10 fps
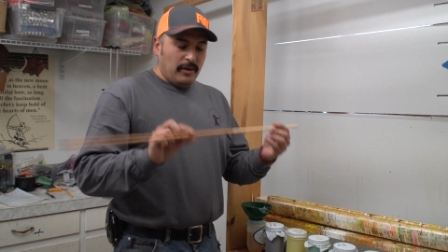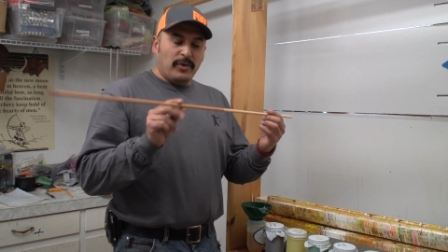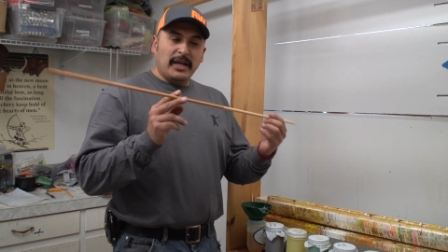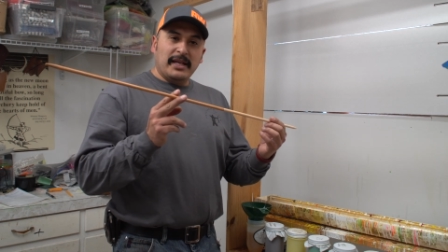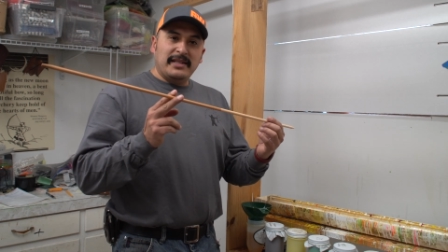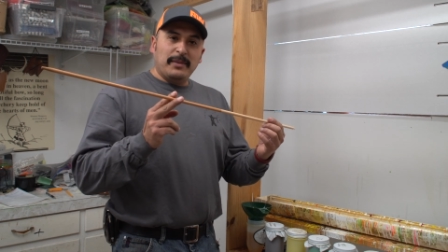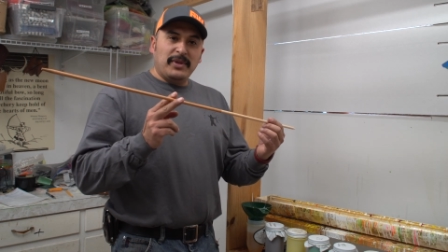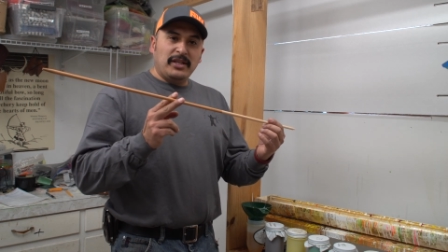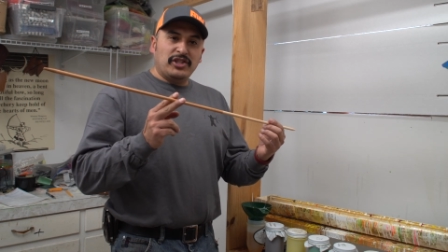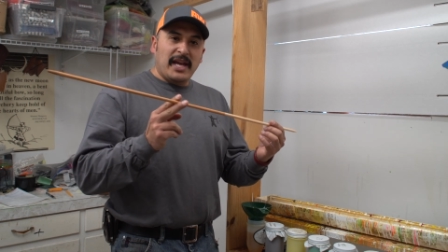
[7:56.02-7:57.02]
we're gonna
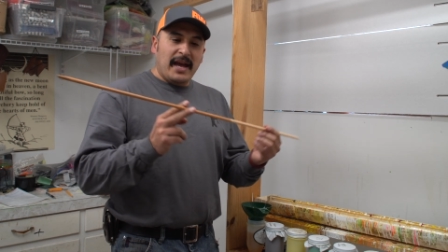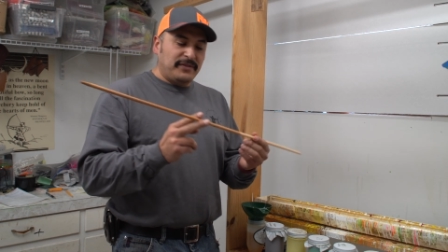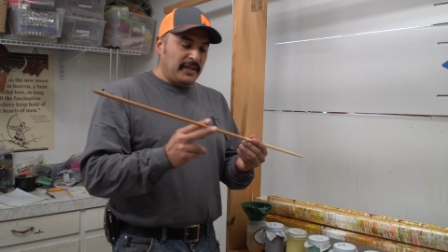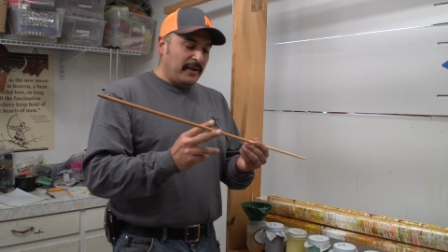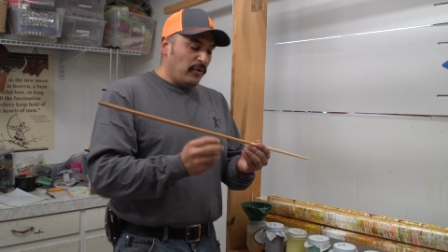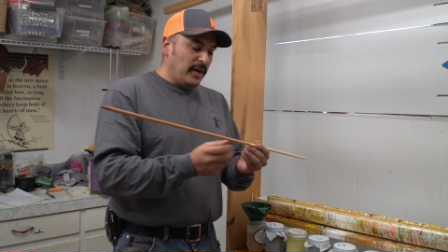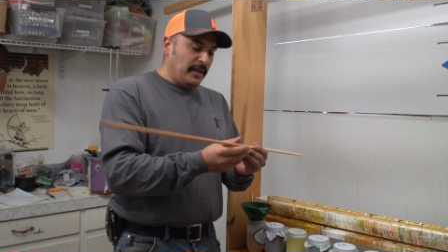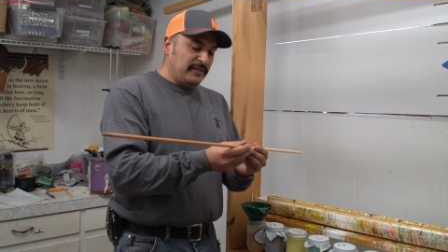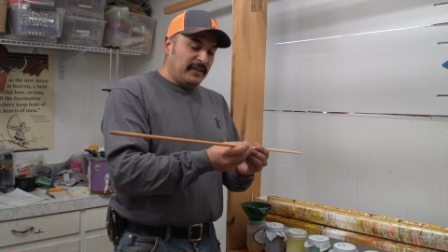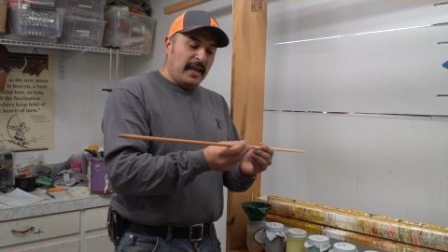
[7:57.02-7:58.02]
dip these shafts that I've
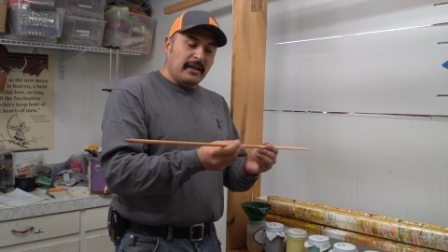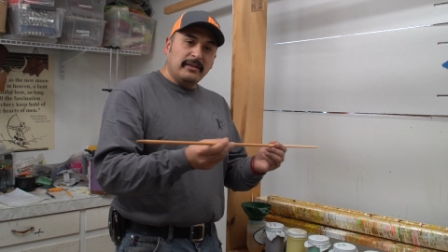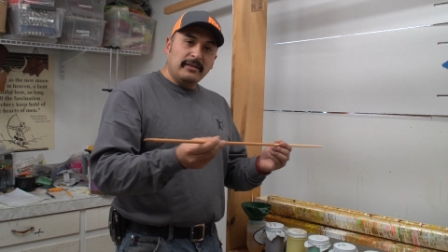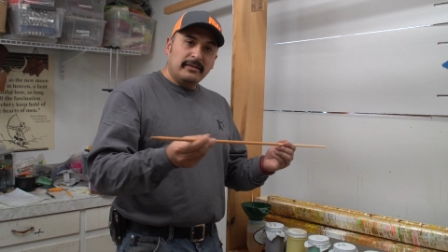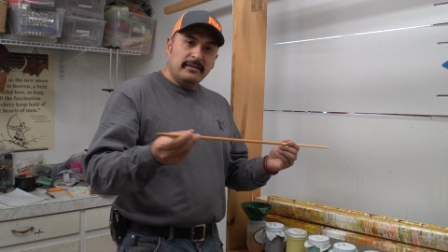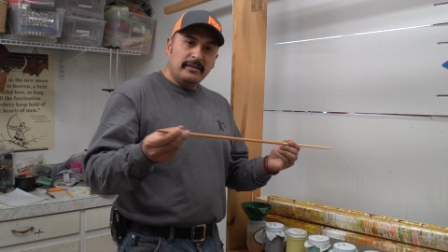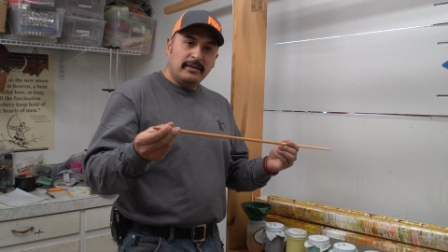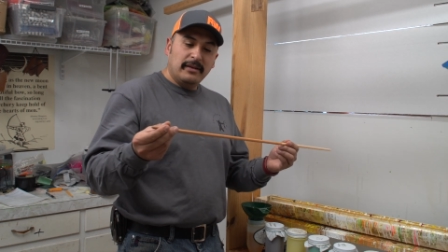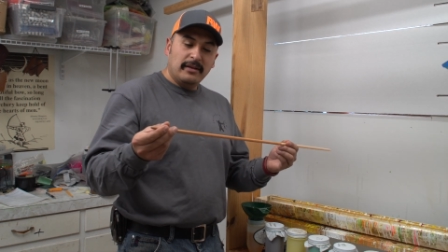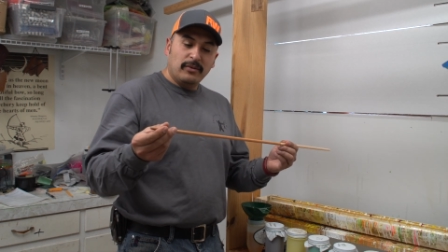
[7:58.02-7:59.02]
already stained
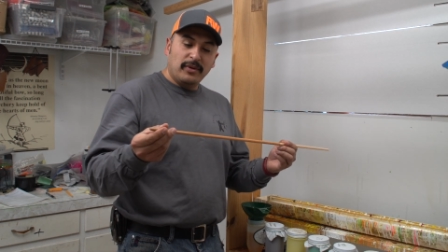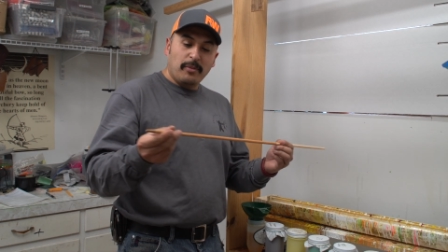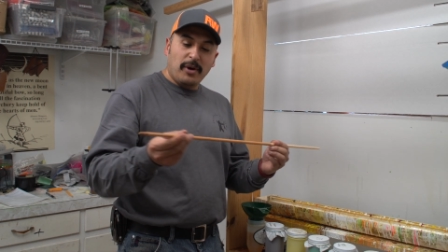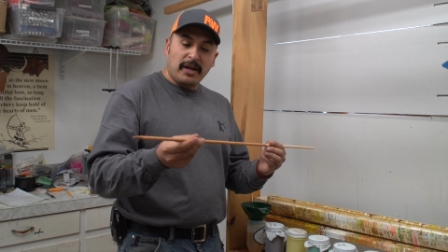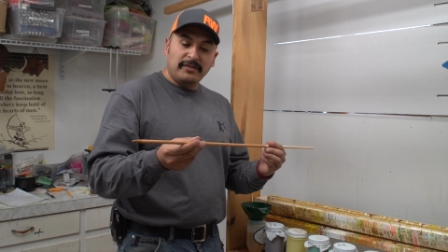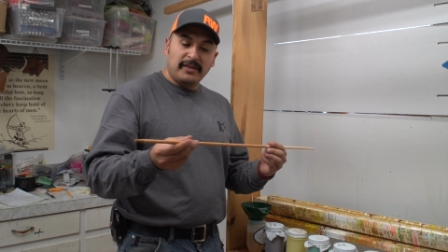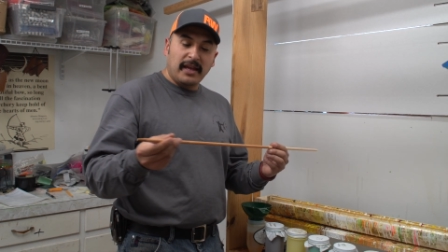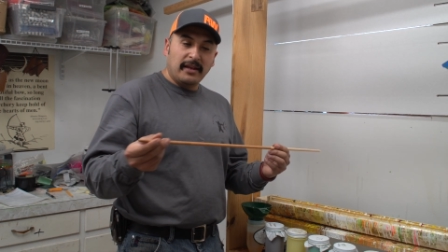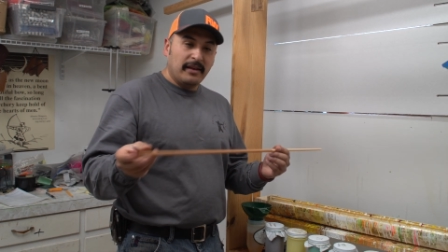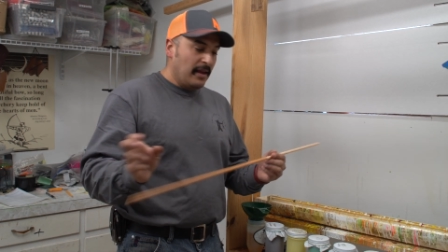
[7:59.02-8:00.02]
with the body
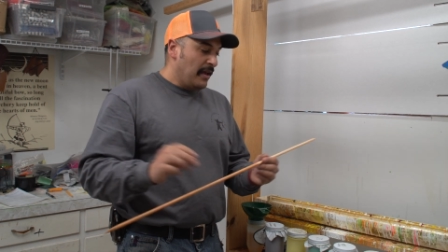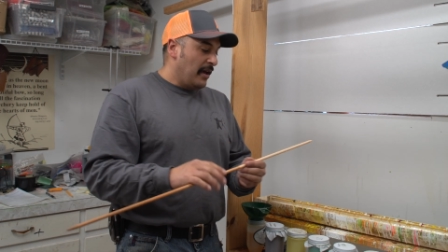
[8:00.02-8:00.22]
stain